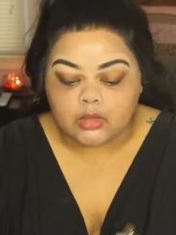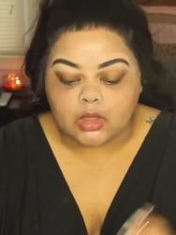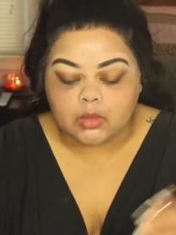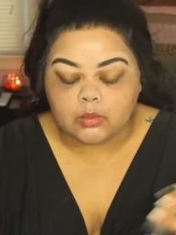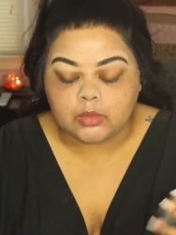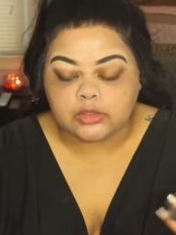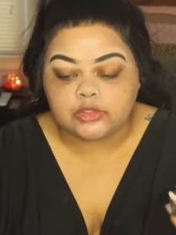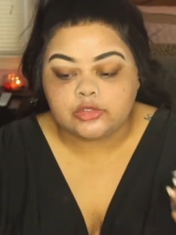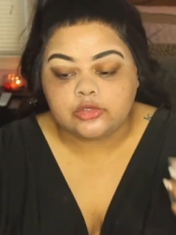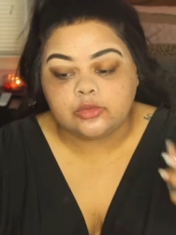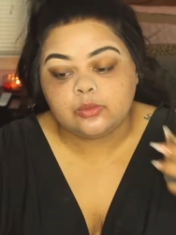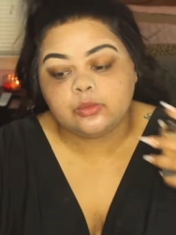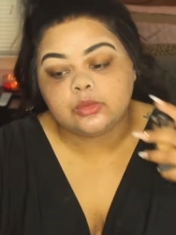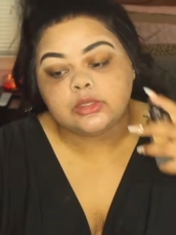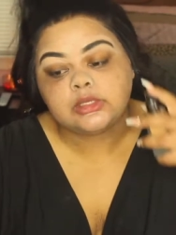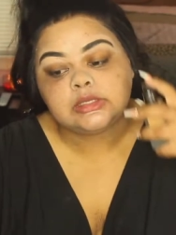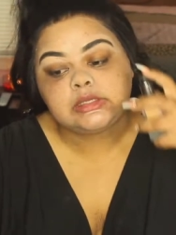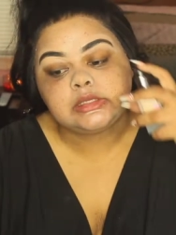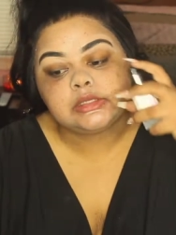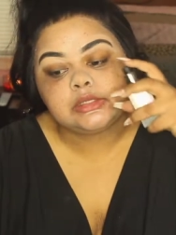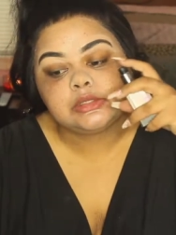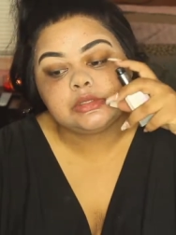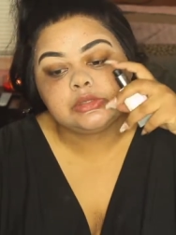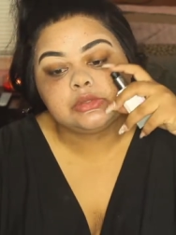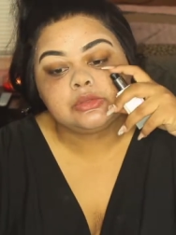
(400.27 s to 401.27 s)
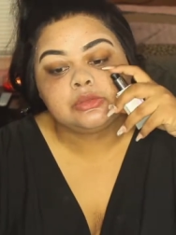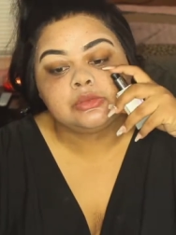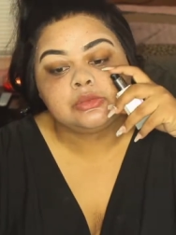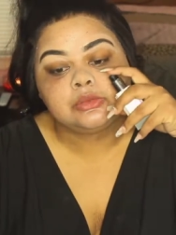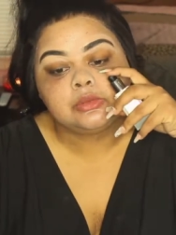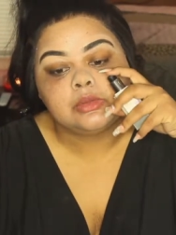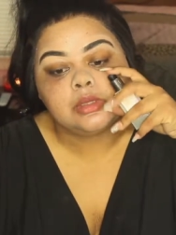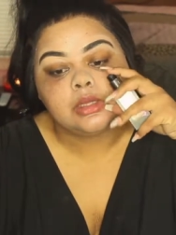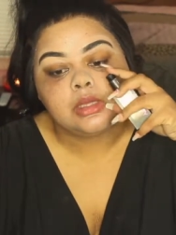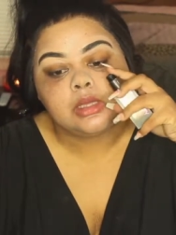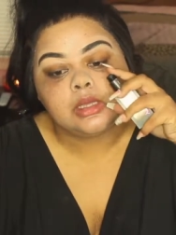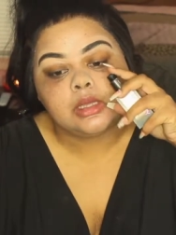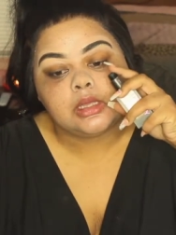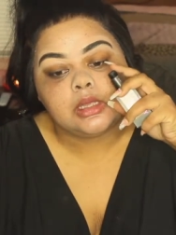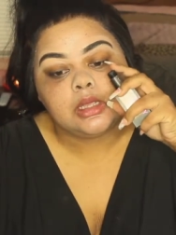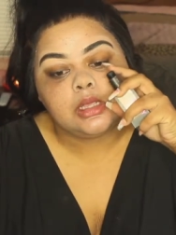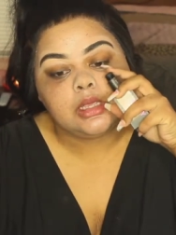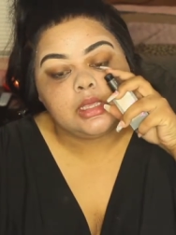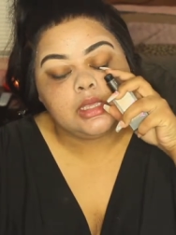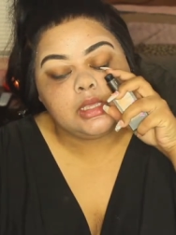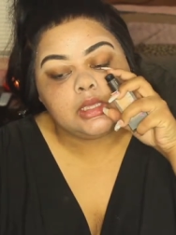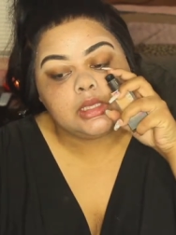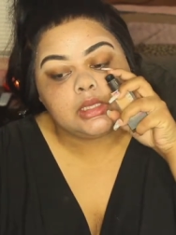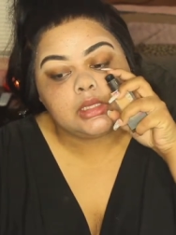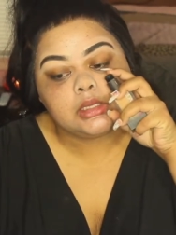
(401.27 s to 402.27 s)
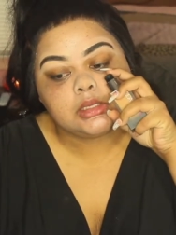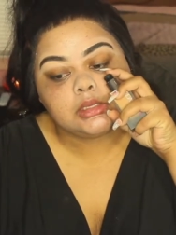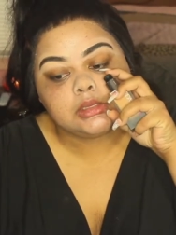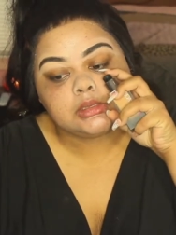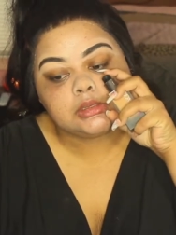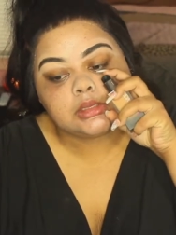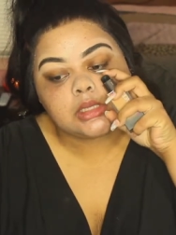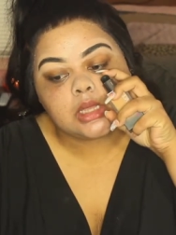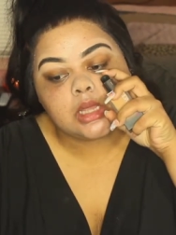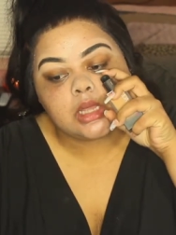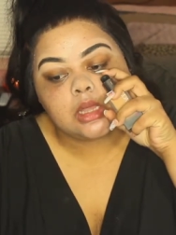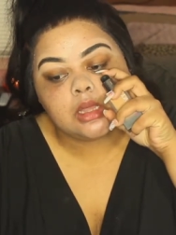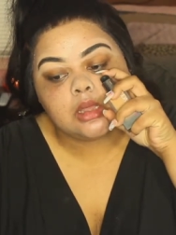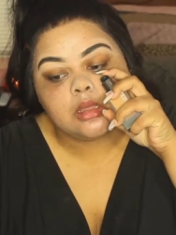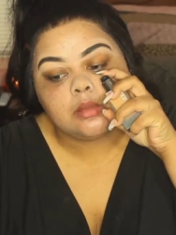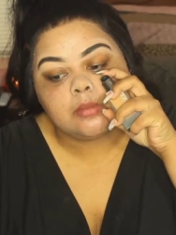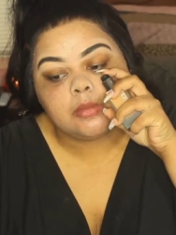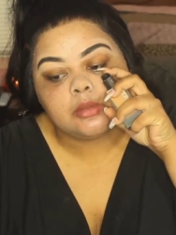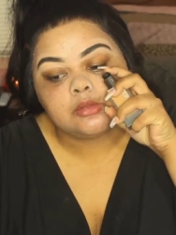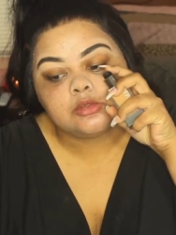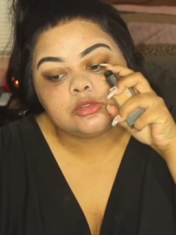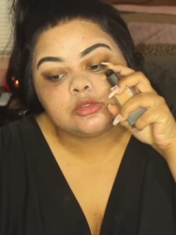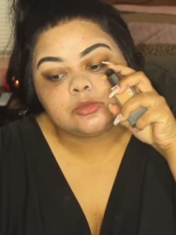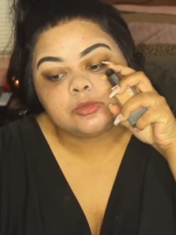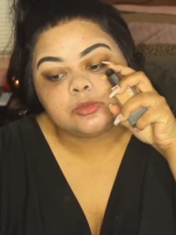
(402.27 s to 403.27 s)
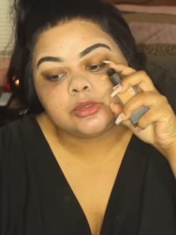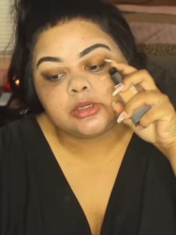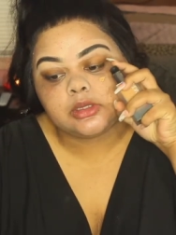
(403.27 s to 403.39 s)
What you want to do is just